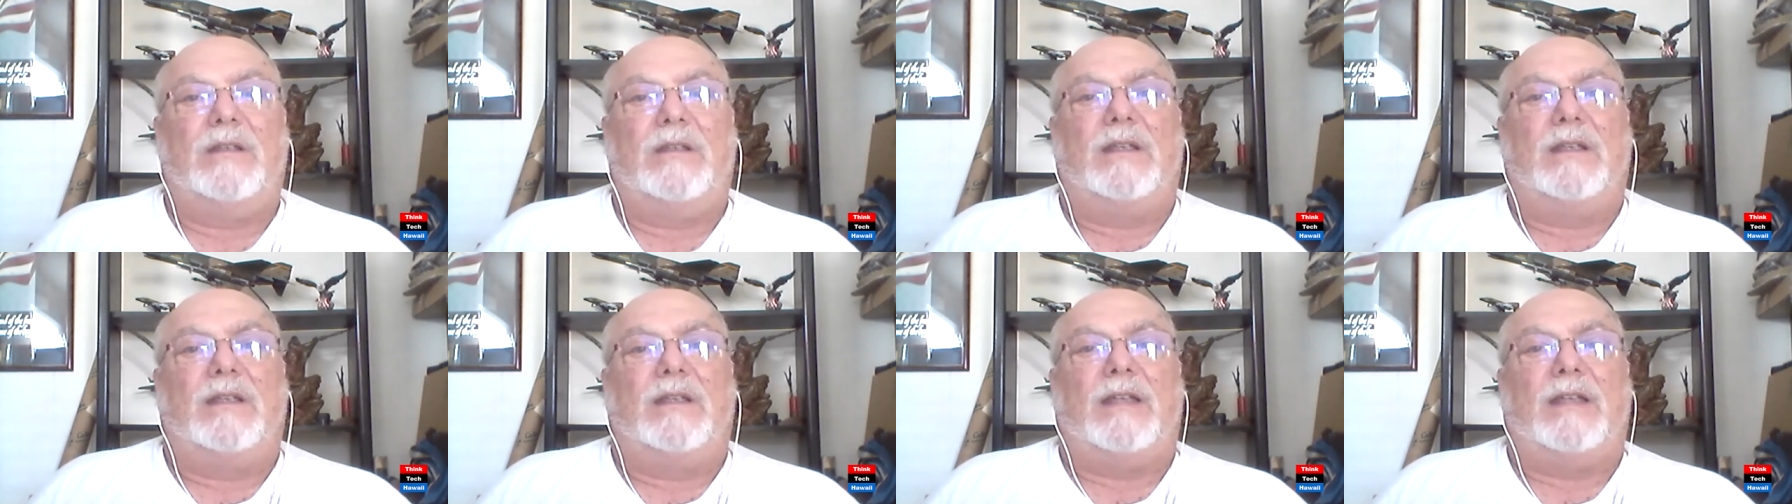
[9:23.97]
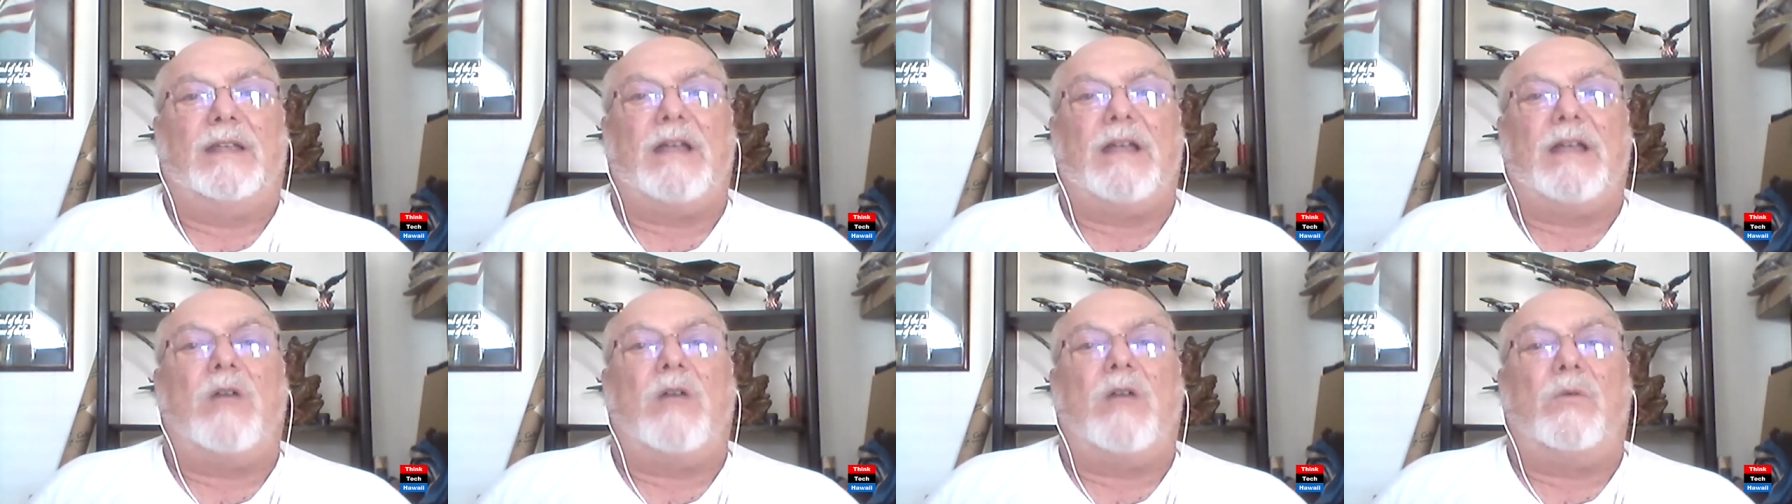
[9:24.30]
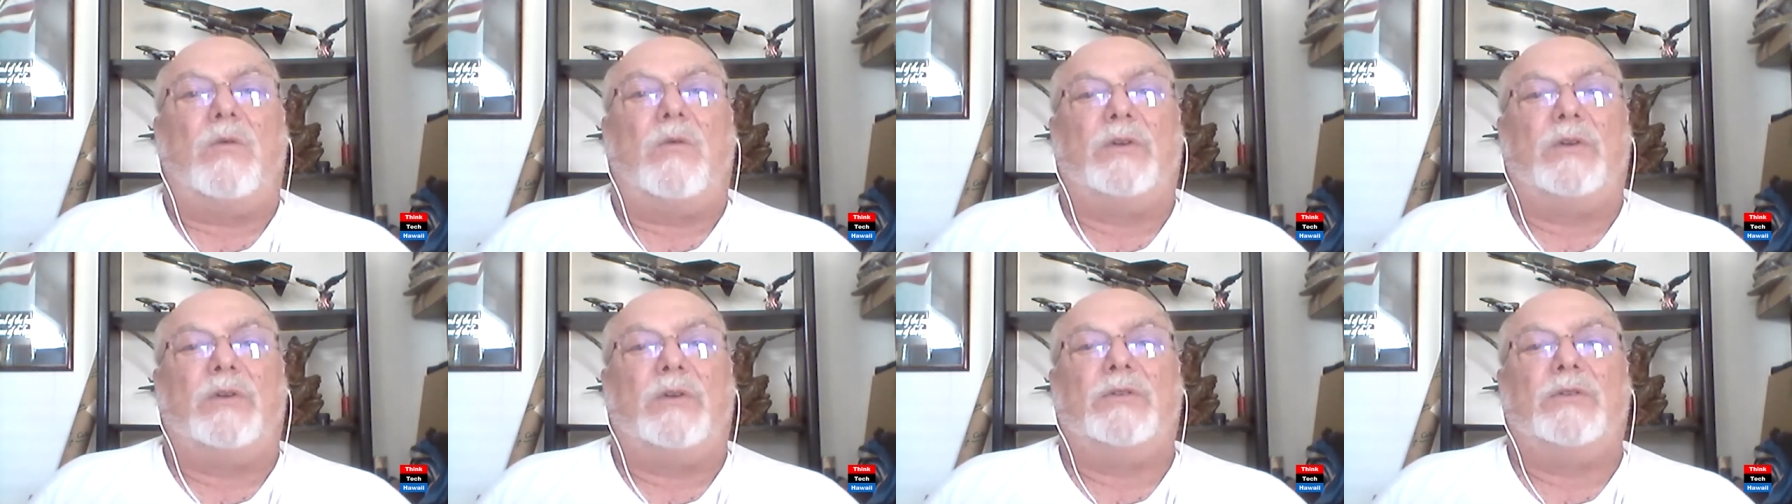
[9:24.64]
And now what
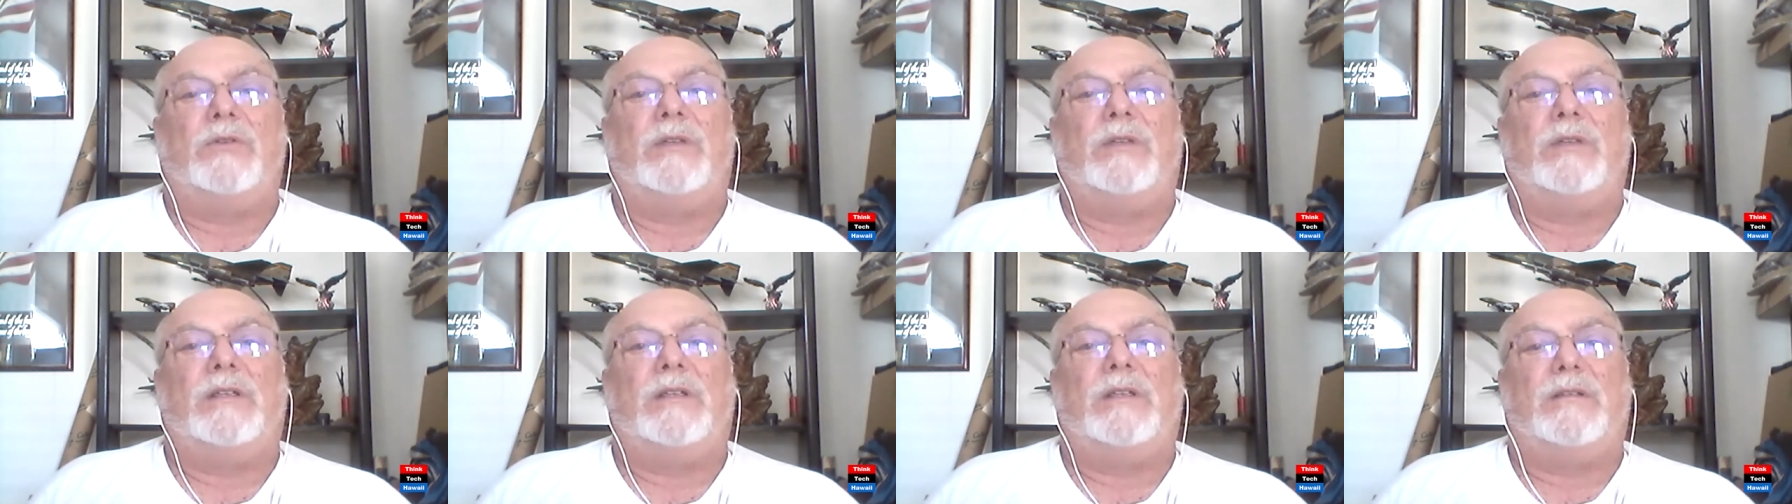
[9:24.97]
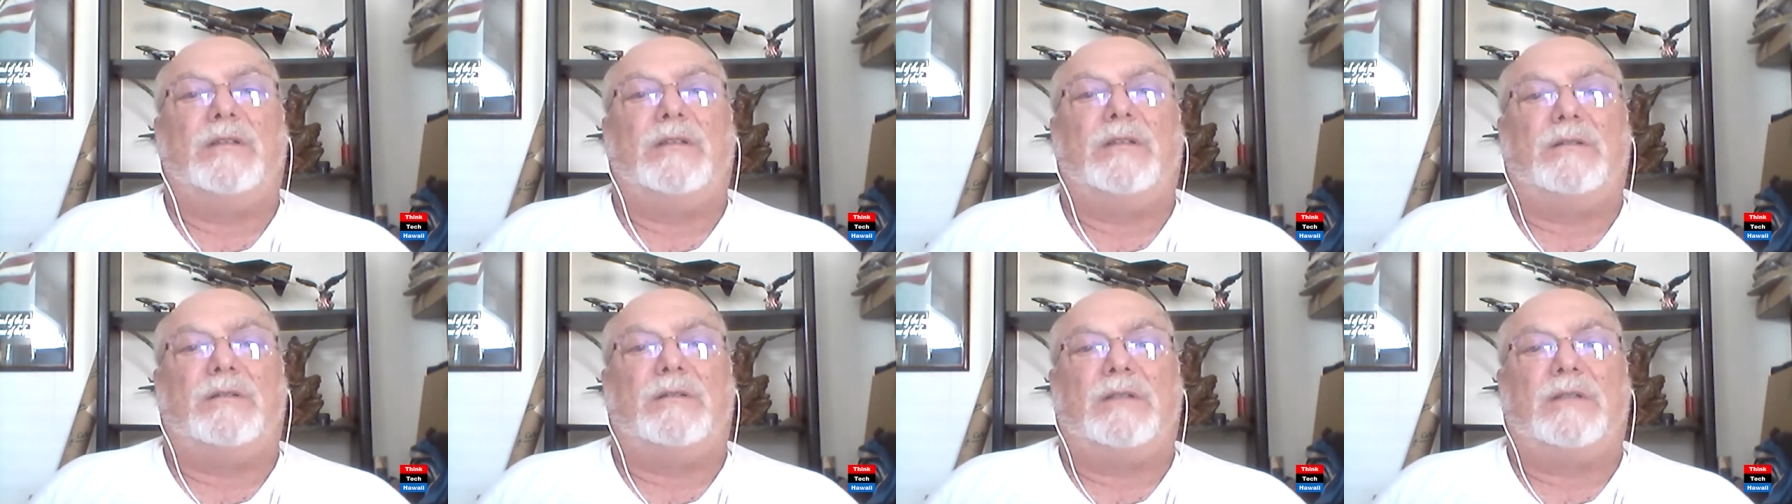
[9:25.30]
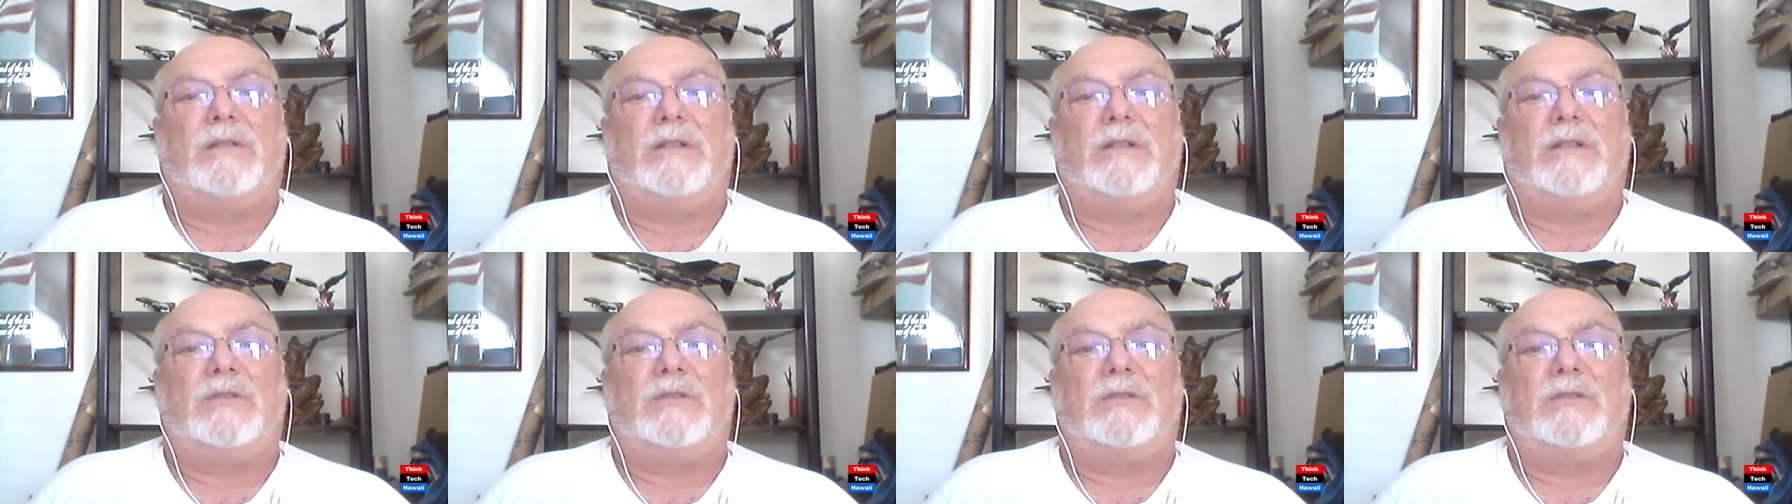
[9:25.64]
we're doing
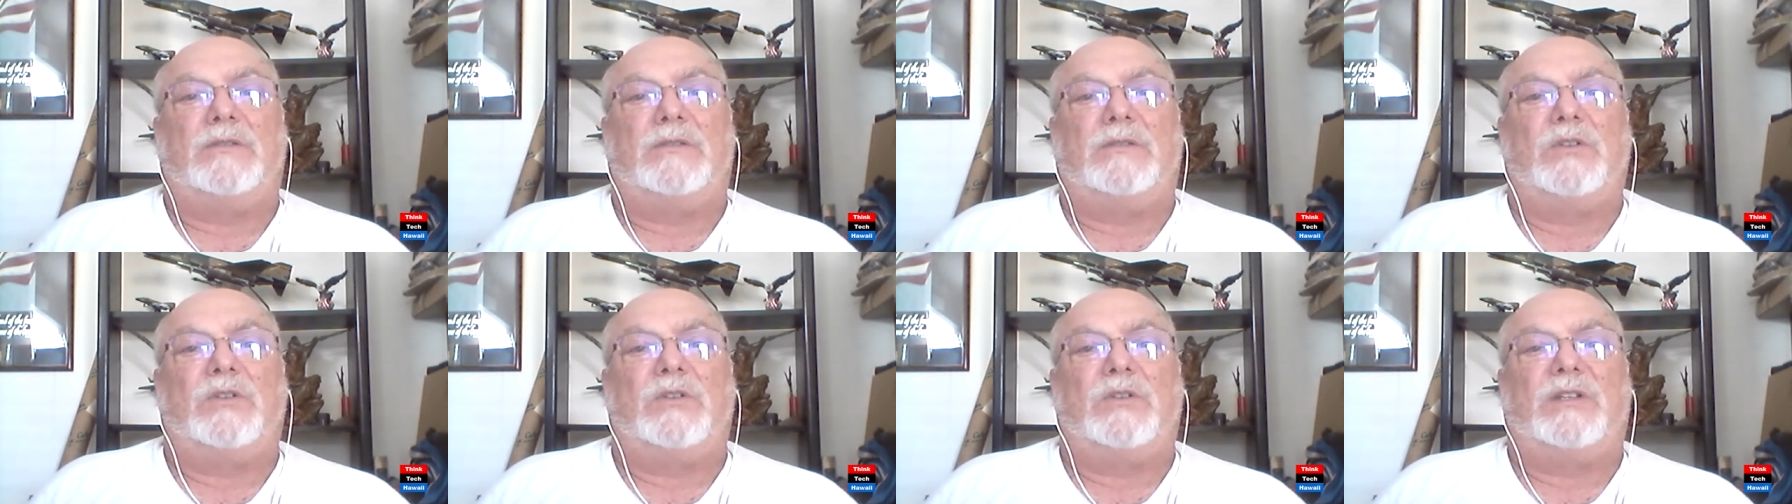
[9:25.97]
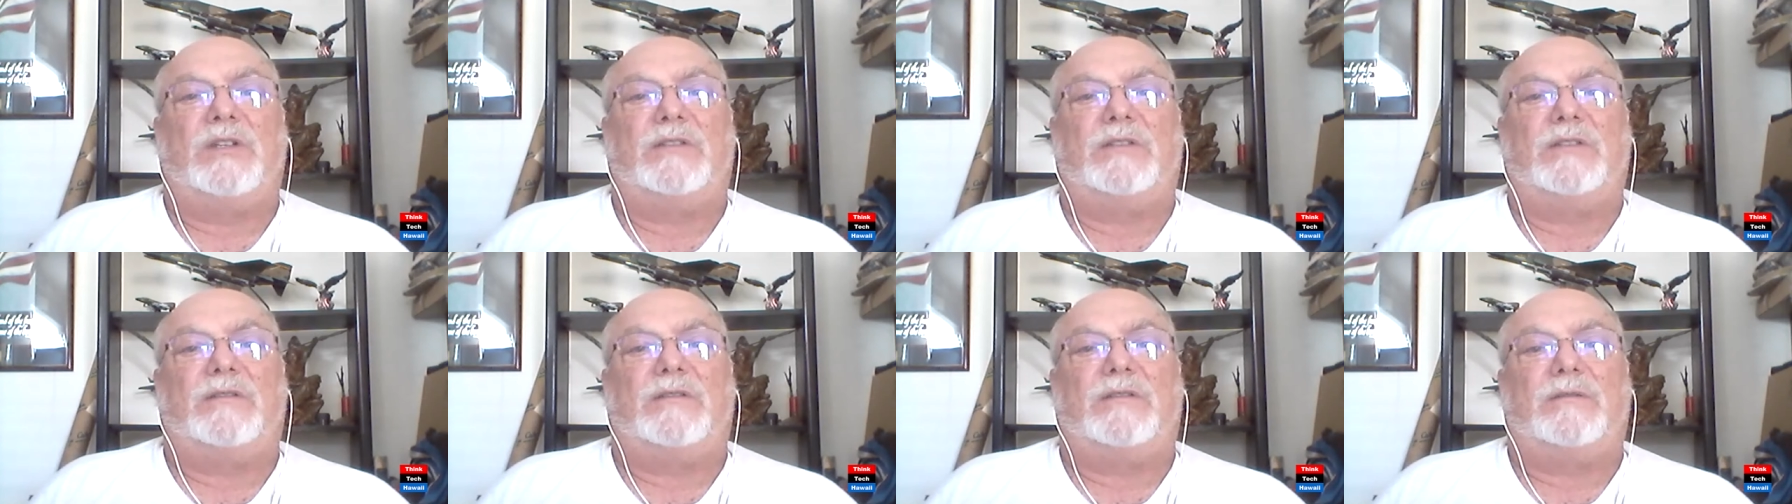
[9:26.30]
is we're just